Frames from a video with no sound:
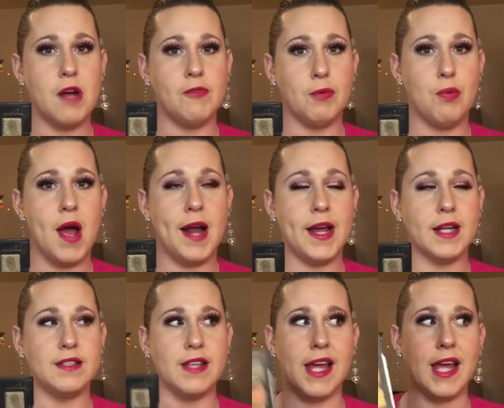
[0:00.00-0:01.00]
of a
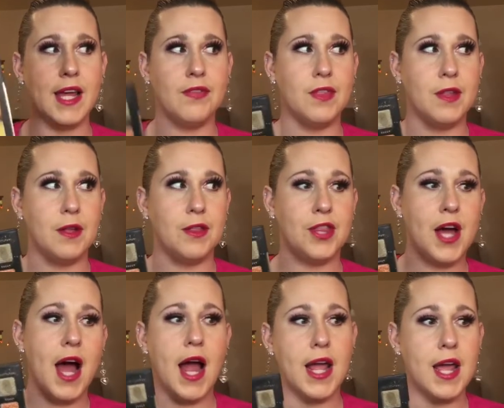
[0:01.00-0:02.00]
product and the
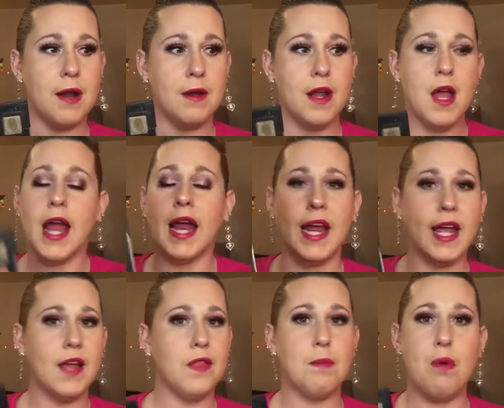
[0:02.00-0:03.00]
high end
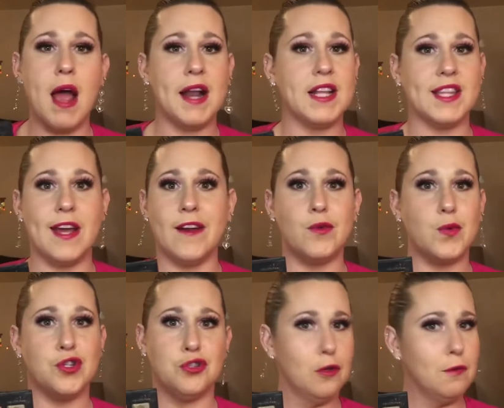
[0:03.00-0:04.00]
and the product that it
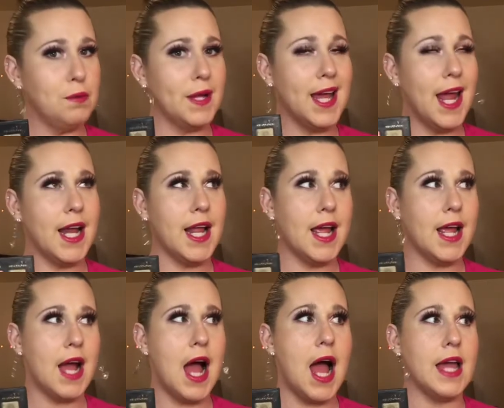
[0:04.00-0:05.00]
was duplicating
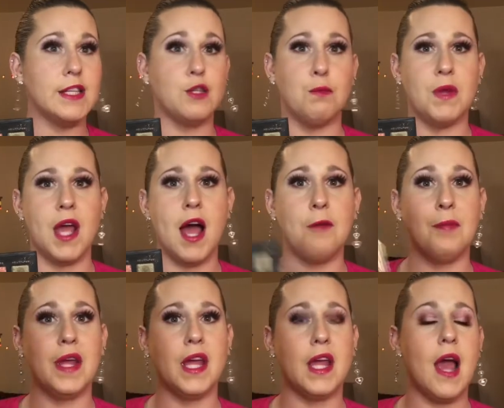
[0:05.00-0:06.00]
is beyond
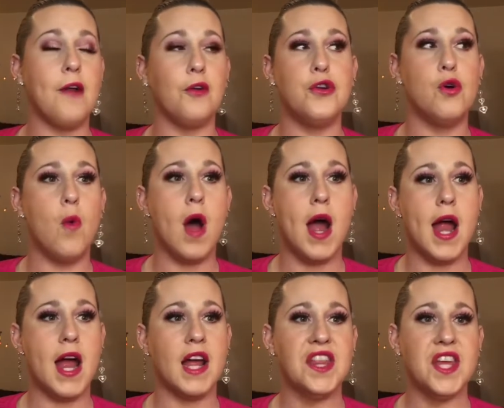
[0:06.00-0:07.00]
me. I don't know
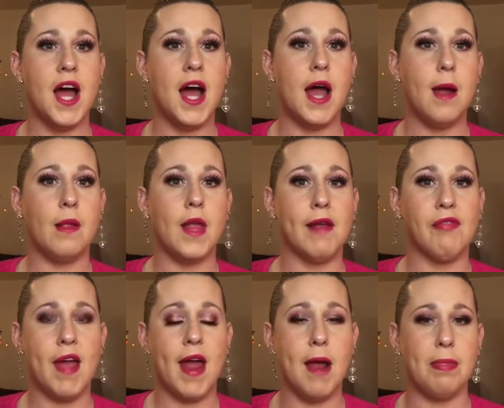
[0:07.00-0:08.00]
why I thought like
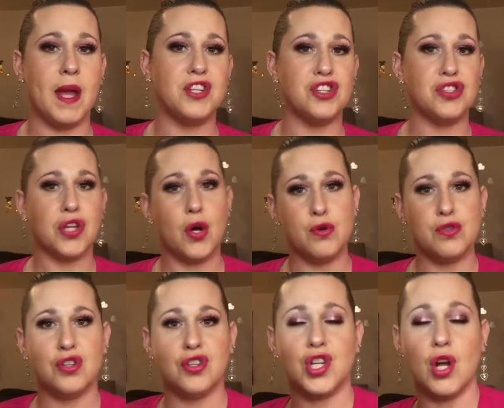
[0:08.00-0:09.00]
that. That just goes
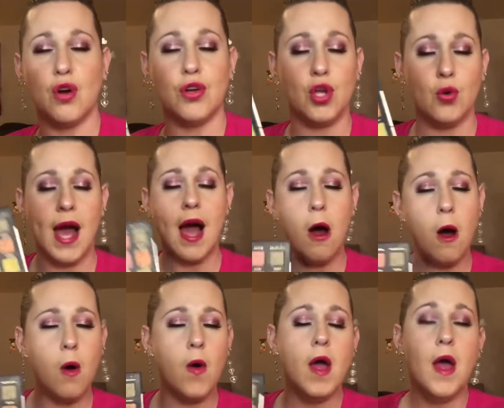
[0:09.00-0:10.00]
to show you
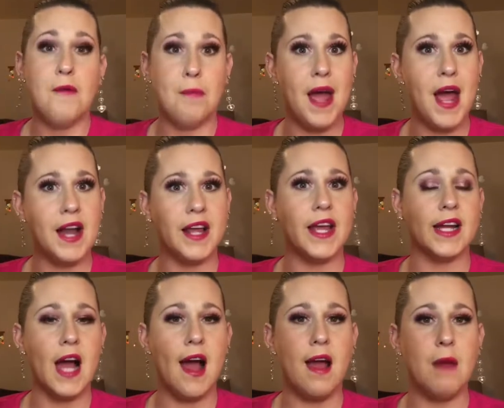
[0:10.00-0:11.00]
how bad it
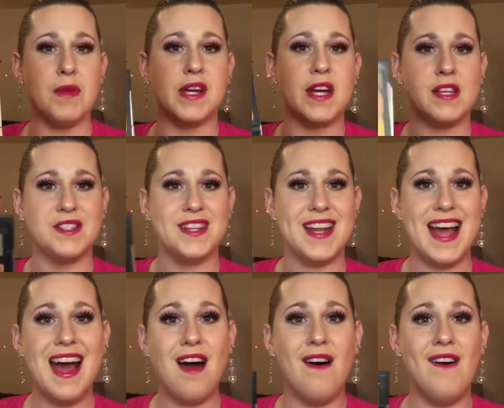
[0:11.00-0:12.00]
got, because
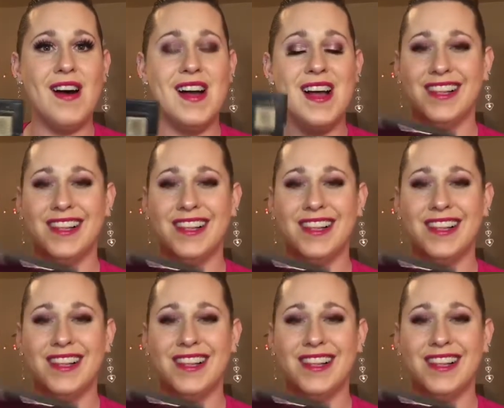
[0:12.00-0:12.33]
now